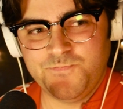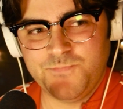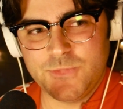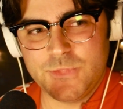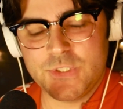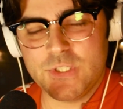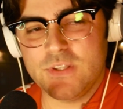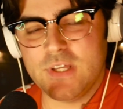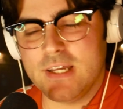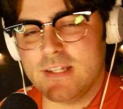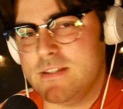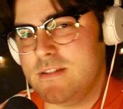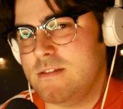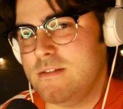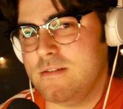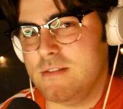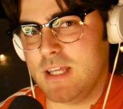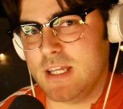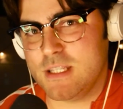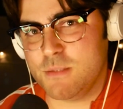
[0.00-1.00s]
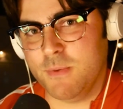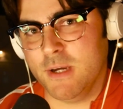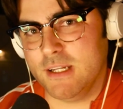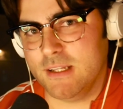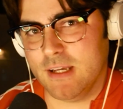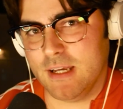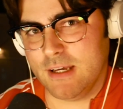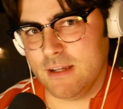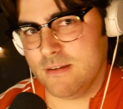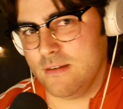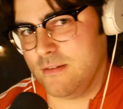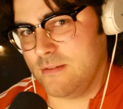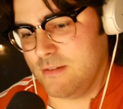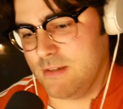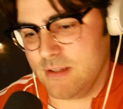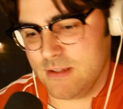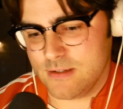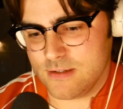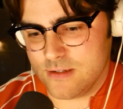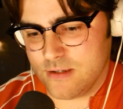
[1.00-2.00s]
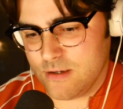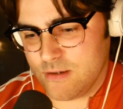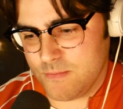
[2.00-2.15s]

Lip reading: So that's my dad. He's